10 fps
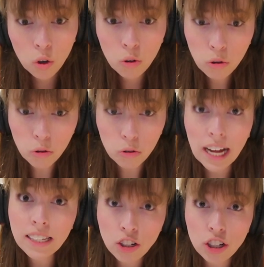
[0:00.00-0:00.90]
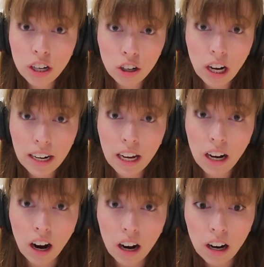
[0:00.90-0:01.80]
Oh, that's actually a good
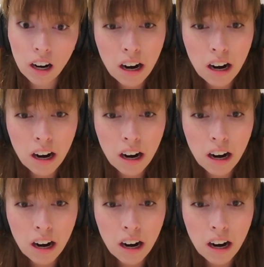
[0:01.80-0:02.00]
idea.